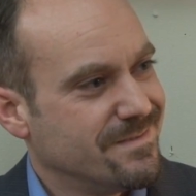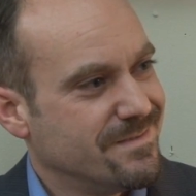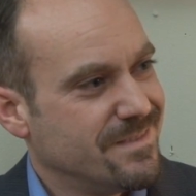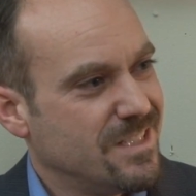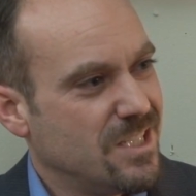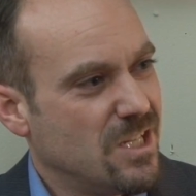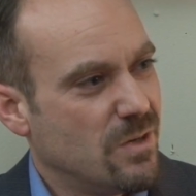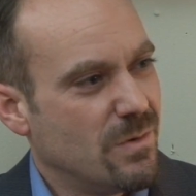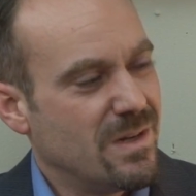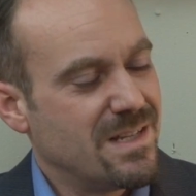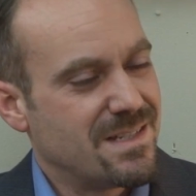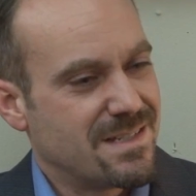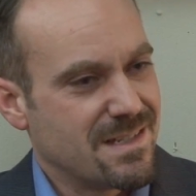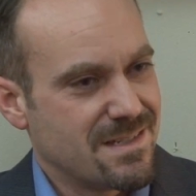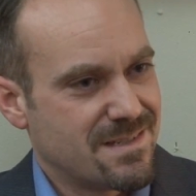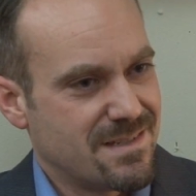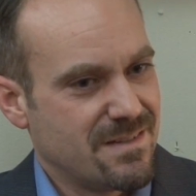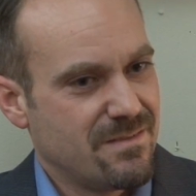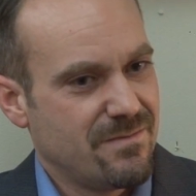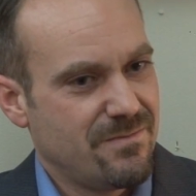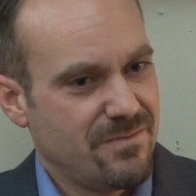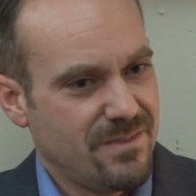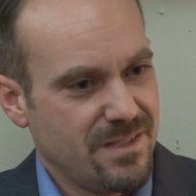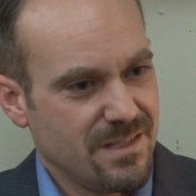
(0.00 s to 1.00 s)
It
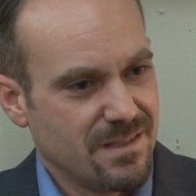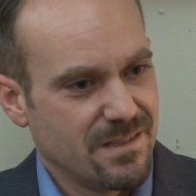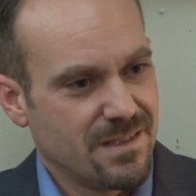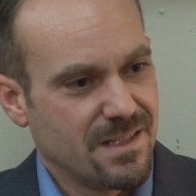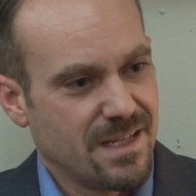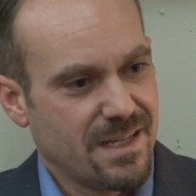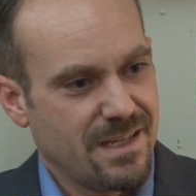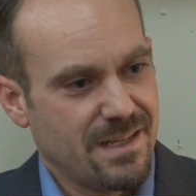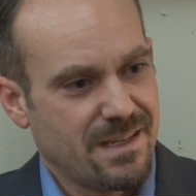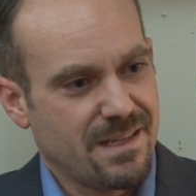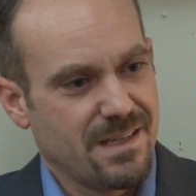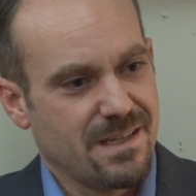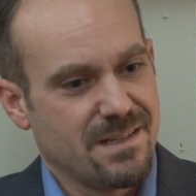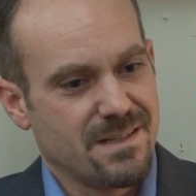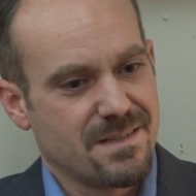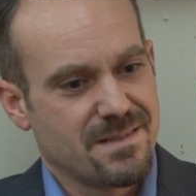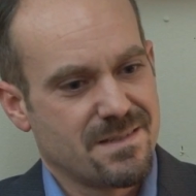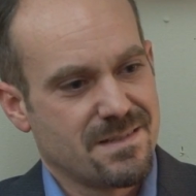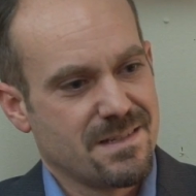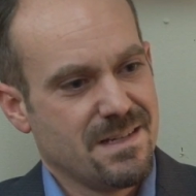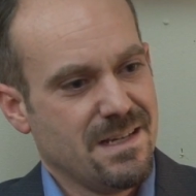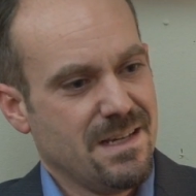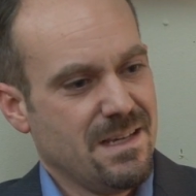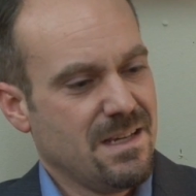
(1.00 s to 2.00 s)
doesn't feel like
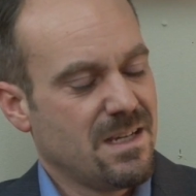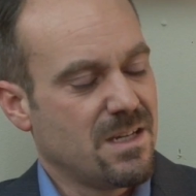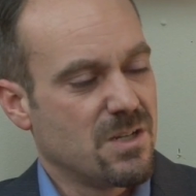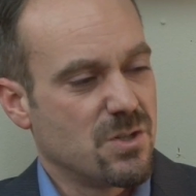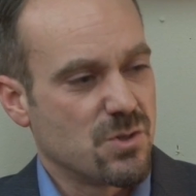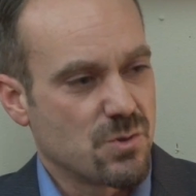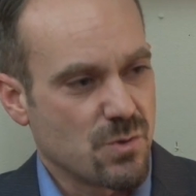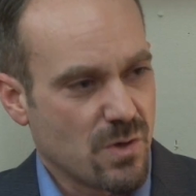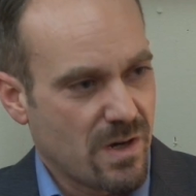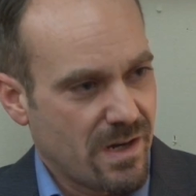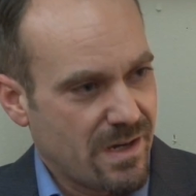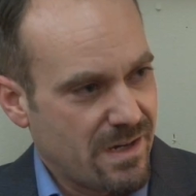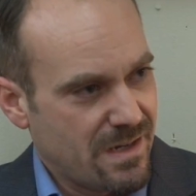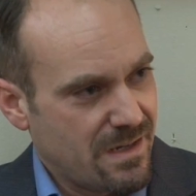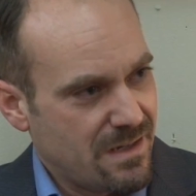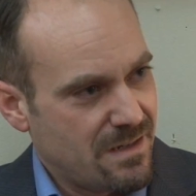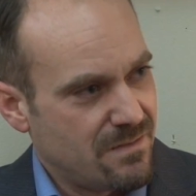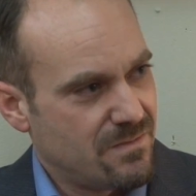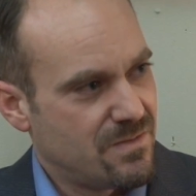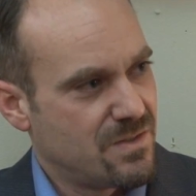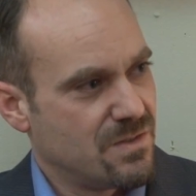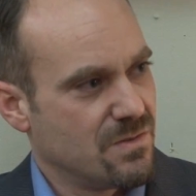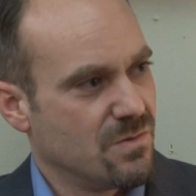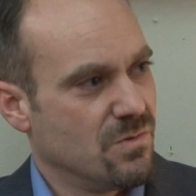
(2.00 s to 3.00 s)
it's
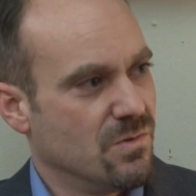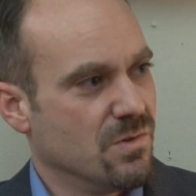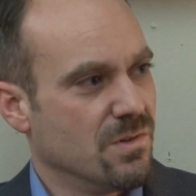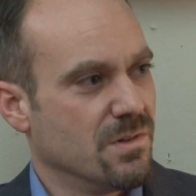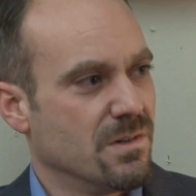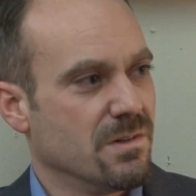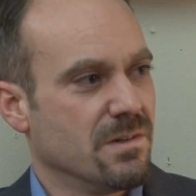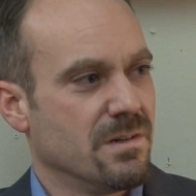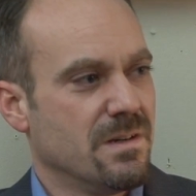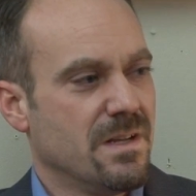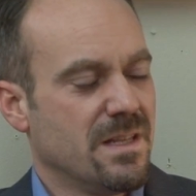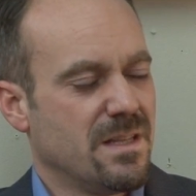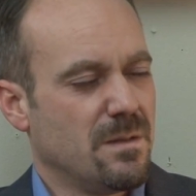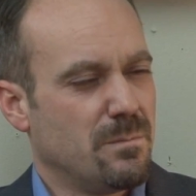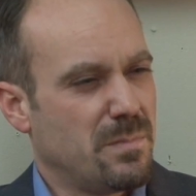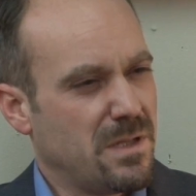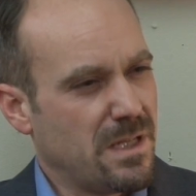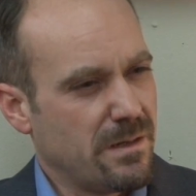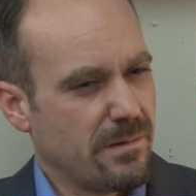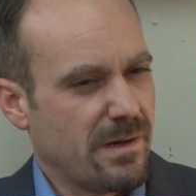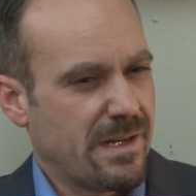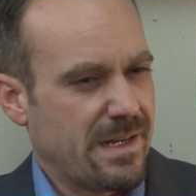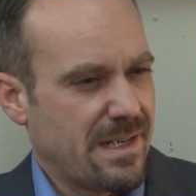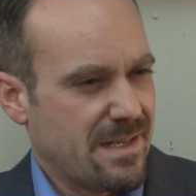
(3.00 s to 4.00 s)
contrived or the
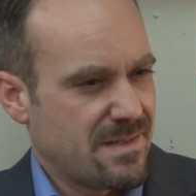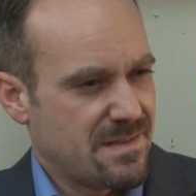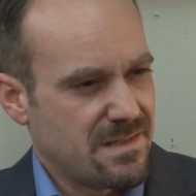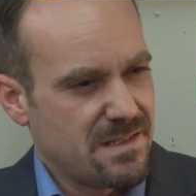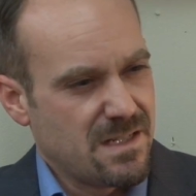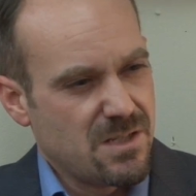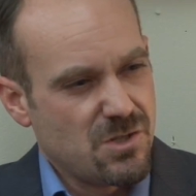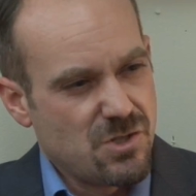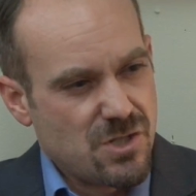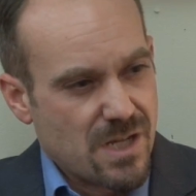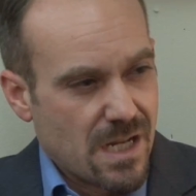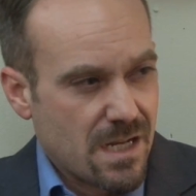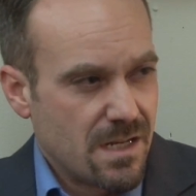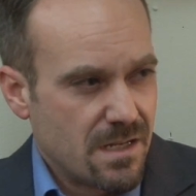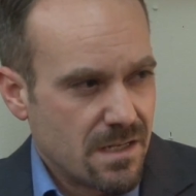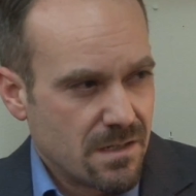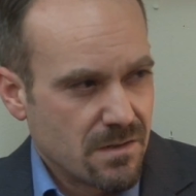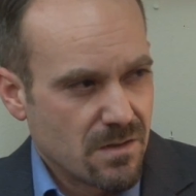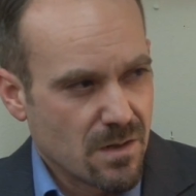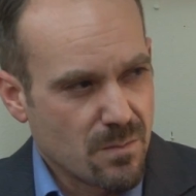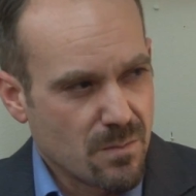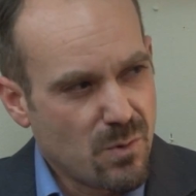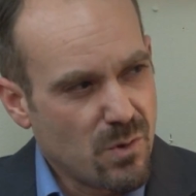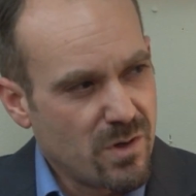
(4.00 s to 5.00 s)
playwright has an agenda
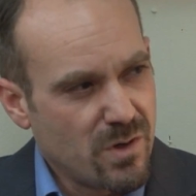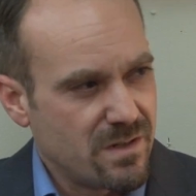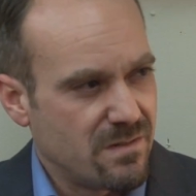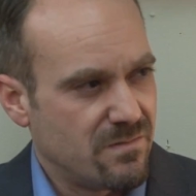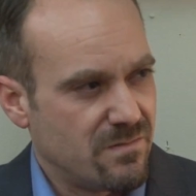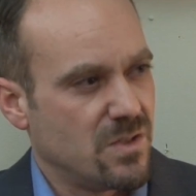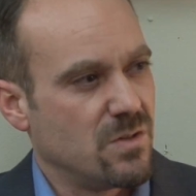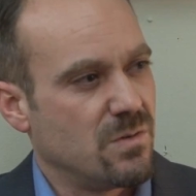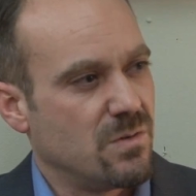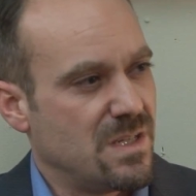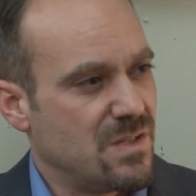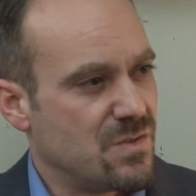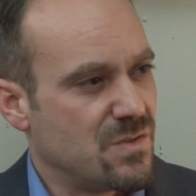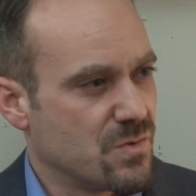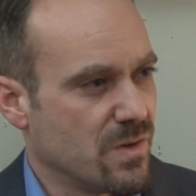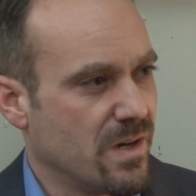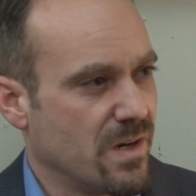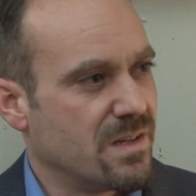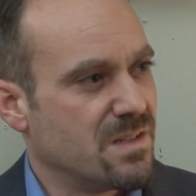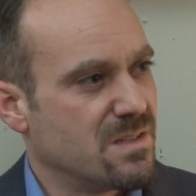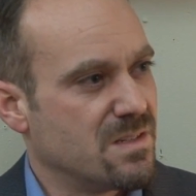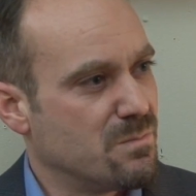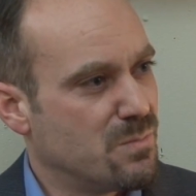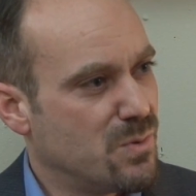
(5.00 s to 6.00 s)
or point of view he's
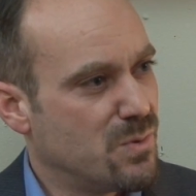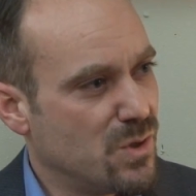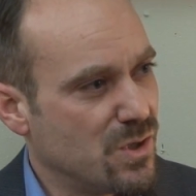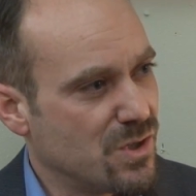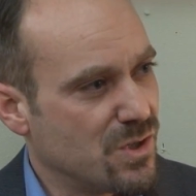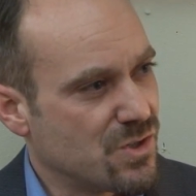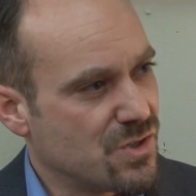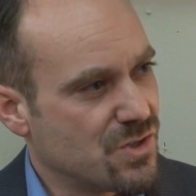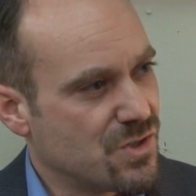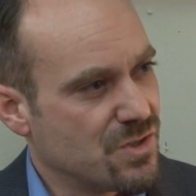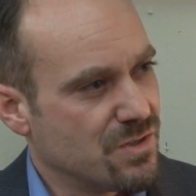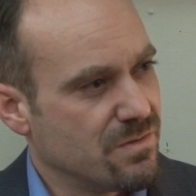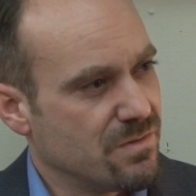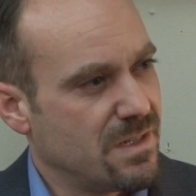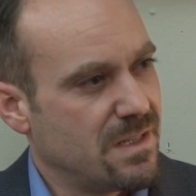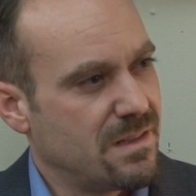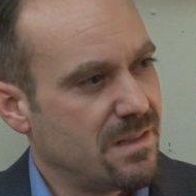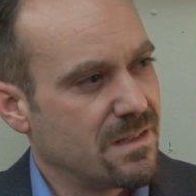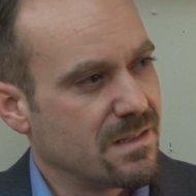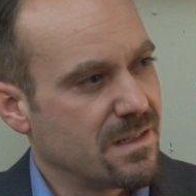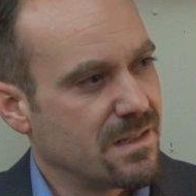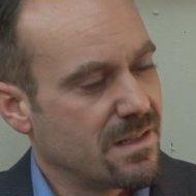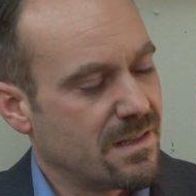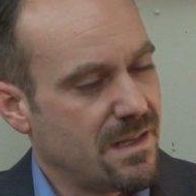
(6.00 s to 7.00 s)
trying to push or
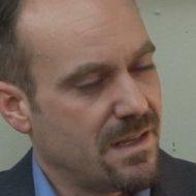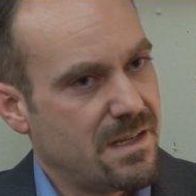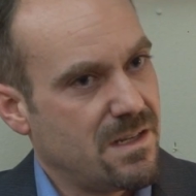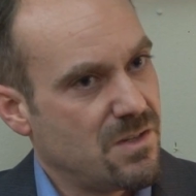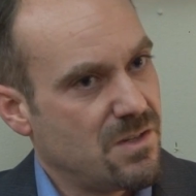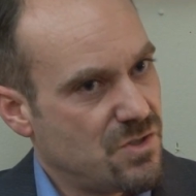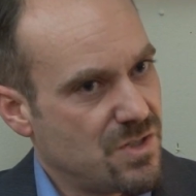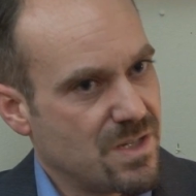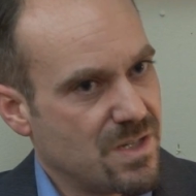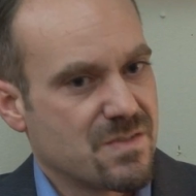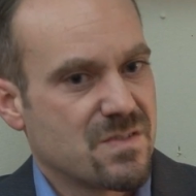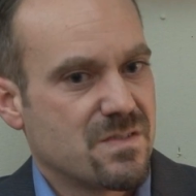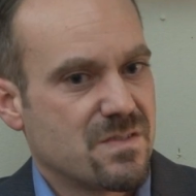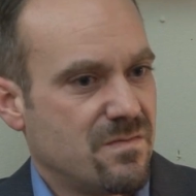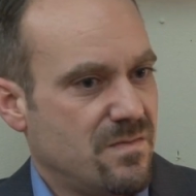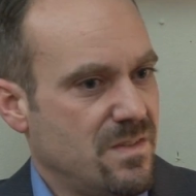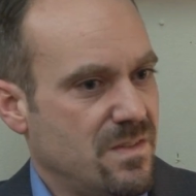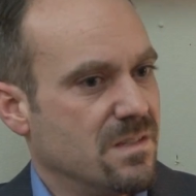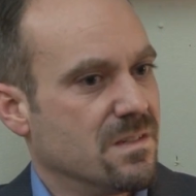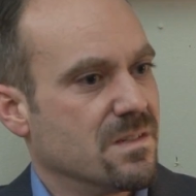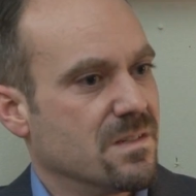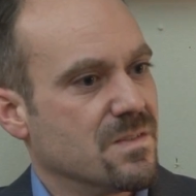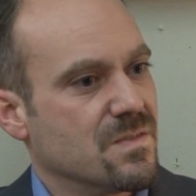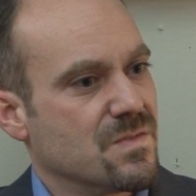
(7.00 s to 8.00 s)
anything like that. It just
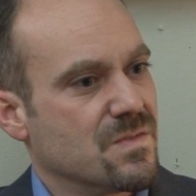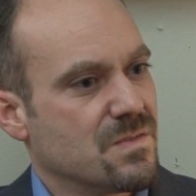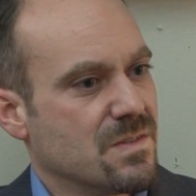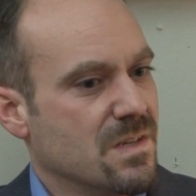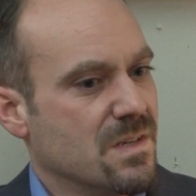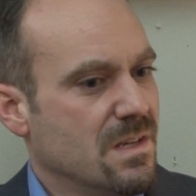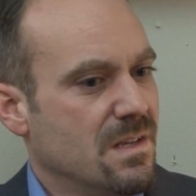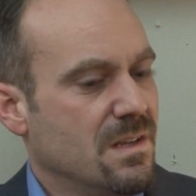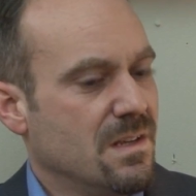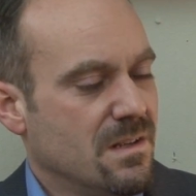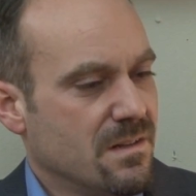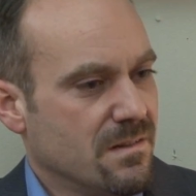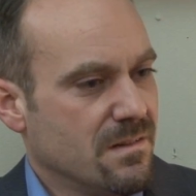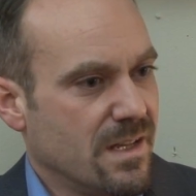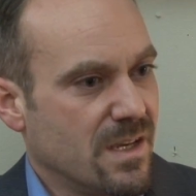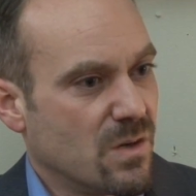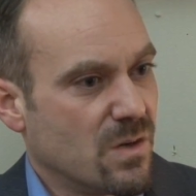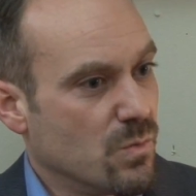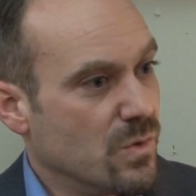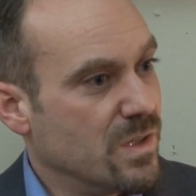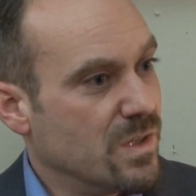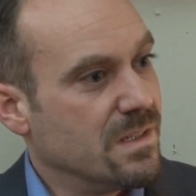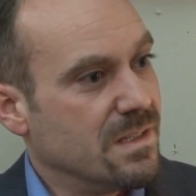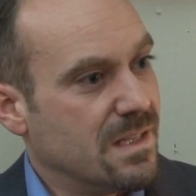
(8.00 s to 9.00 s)
feels
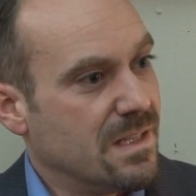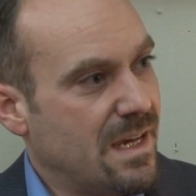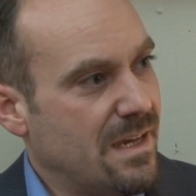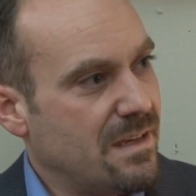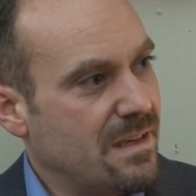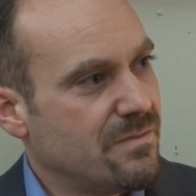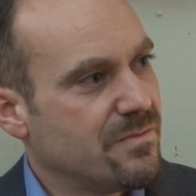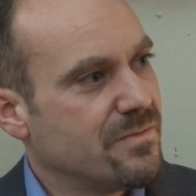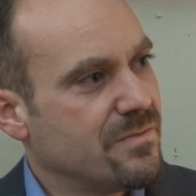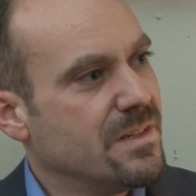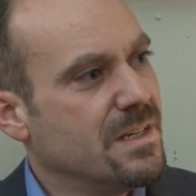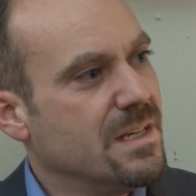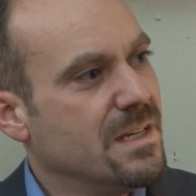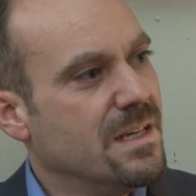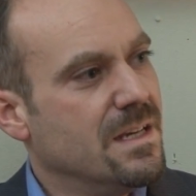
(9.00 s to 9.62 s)
like real life.